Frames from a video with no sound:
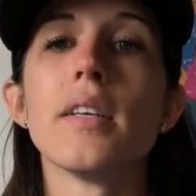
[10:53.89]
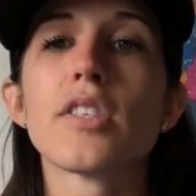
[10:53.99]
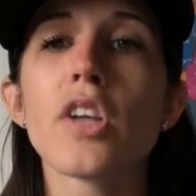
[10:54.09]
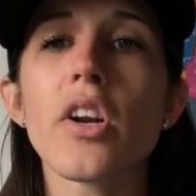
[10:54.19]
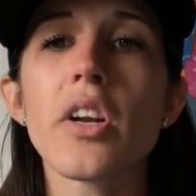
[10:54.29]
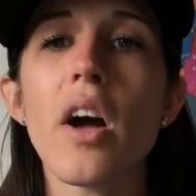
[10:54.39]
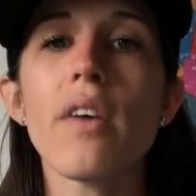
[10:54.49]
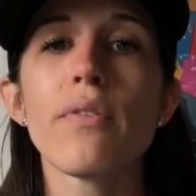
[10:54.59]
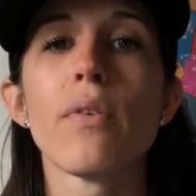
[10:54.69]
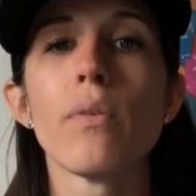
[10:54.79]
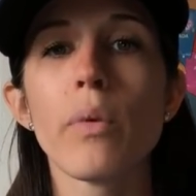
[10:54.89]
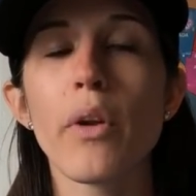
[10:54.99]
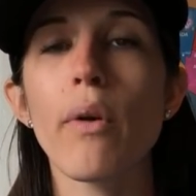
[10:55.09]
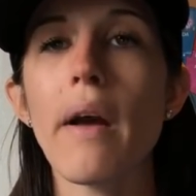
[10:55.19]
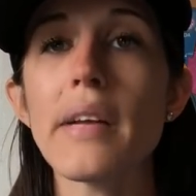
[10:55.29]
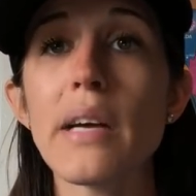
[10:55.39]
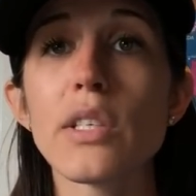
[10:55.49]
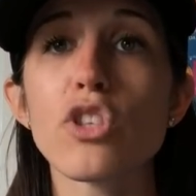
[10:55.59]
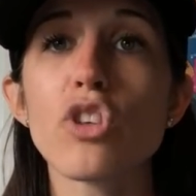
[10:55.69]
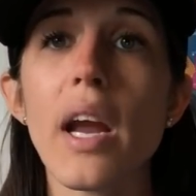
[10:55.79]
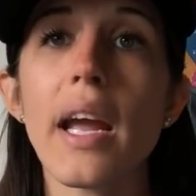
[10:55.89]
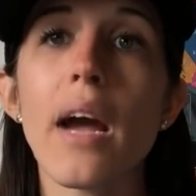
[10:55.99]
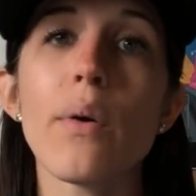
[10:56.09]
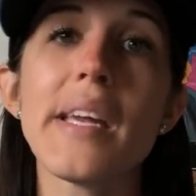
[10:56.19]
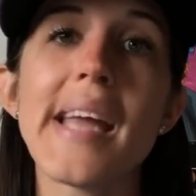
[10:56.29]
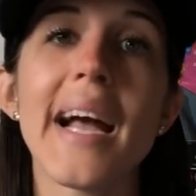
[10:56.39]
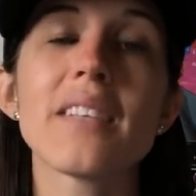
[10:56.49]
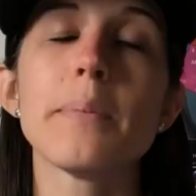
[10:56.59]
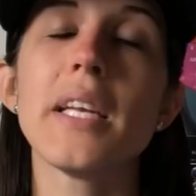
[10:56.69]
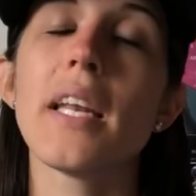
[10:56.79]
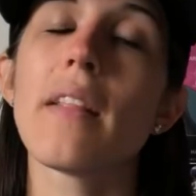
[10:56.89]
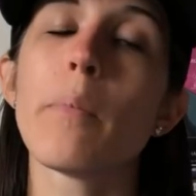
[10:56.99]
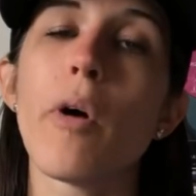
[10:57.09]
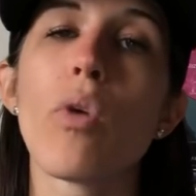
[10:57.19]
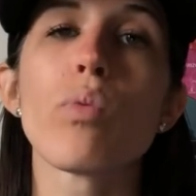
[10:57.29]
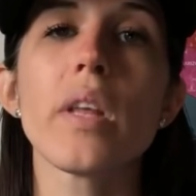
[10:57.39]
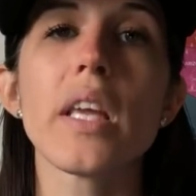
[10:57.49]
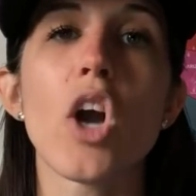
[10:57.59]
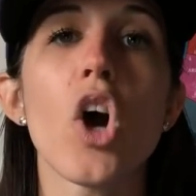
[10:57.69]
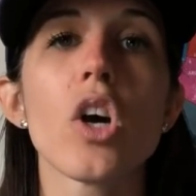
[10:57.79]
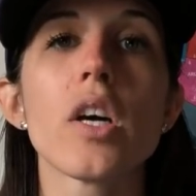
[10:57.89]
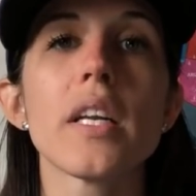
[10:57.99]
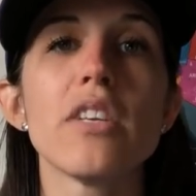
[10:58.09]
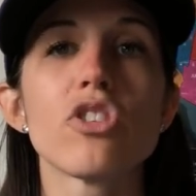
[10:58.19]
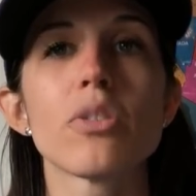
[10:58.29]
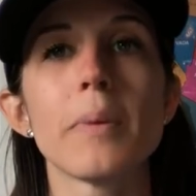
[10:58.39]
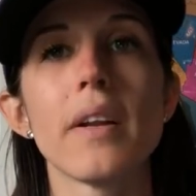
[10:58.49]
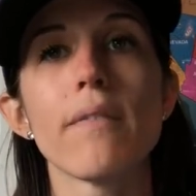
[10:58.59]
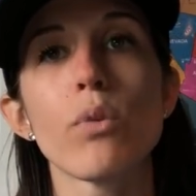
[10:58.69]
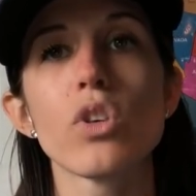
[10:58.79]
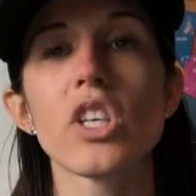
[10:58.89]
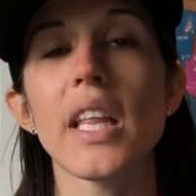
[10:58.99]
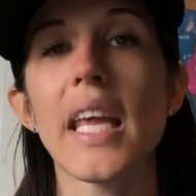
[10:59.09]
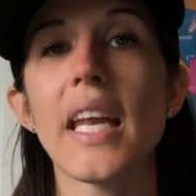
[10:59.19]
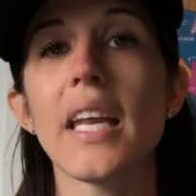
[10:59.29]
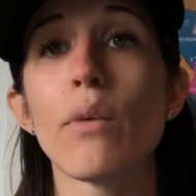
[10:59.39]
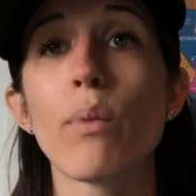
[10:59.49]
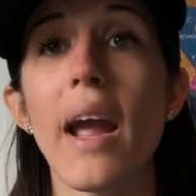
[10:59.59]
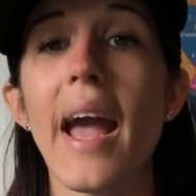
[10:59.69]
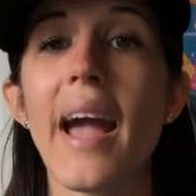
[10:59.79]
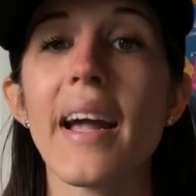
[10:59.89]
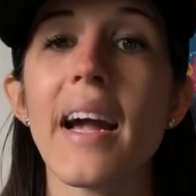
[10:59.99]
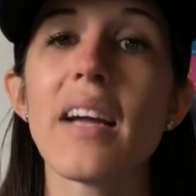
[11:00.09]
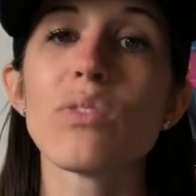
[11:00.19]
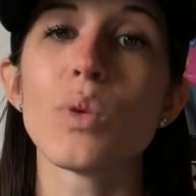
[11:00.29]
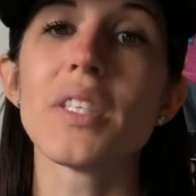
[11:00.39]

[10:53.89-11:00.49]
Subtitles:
Started off with a ground out and a strikeout. He has been hitting the ball really hard. He's just been unfortunately hitting it right at guys.